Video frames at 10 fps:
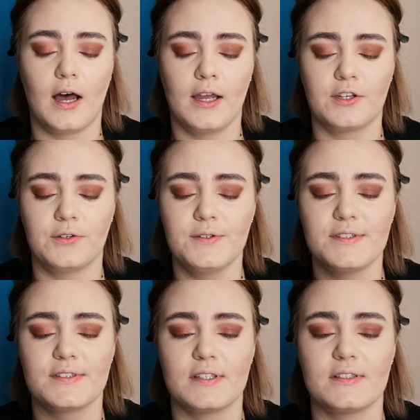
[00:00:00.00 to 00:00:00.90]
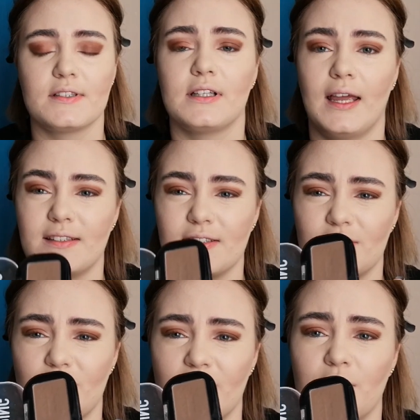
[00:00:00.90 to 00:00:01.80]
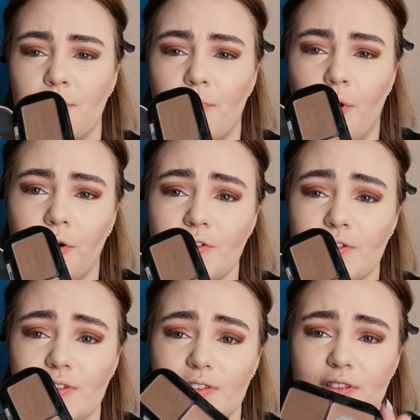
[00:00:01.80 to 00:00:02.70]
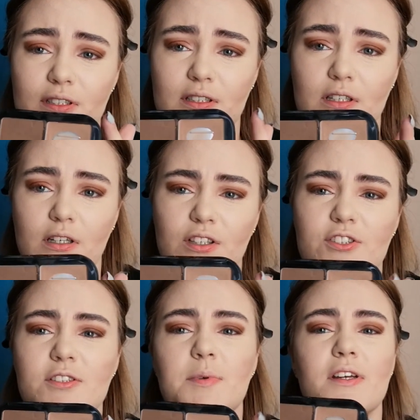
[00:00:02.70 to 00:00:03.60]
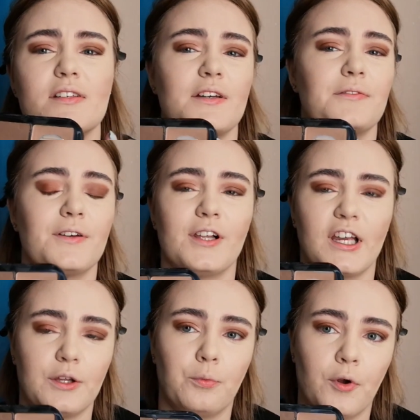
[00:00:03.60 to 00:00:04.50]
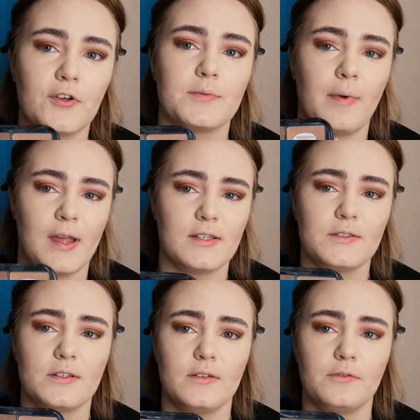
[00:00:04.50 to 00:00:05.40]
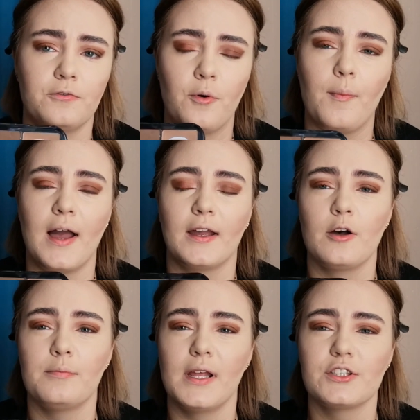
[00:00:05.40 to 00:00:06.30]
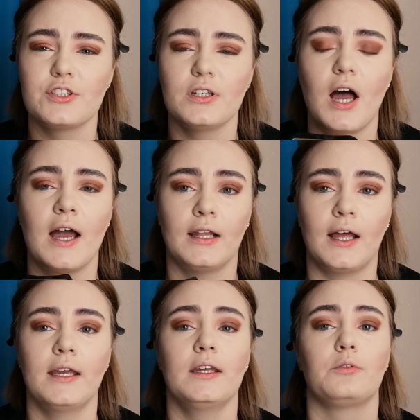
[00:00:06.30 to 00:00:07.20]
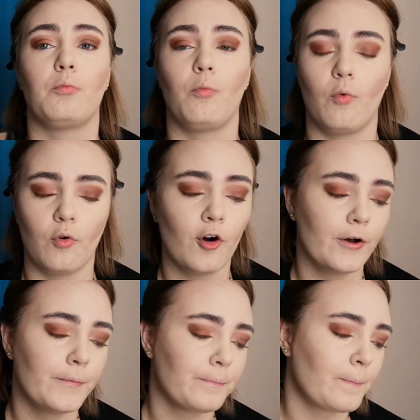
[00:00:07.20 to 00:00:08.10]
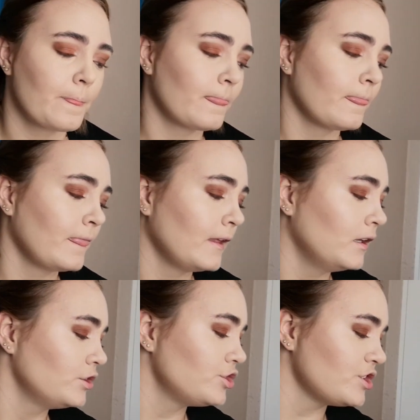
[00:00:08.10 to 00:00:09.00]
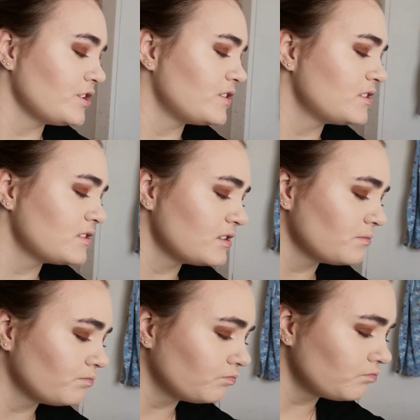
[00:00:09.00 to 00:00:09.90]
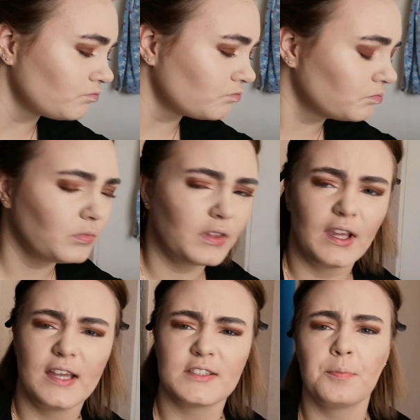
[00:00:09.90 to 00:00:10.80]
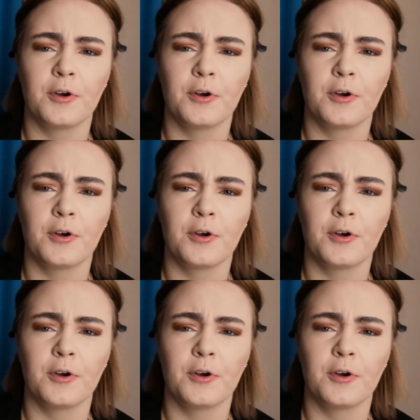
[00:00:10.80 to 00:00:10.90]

I use this lighter shade the most, just because I feel like it works best for my complexion. I like it more. Just, it's a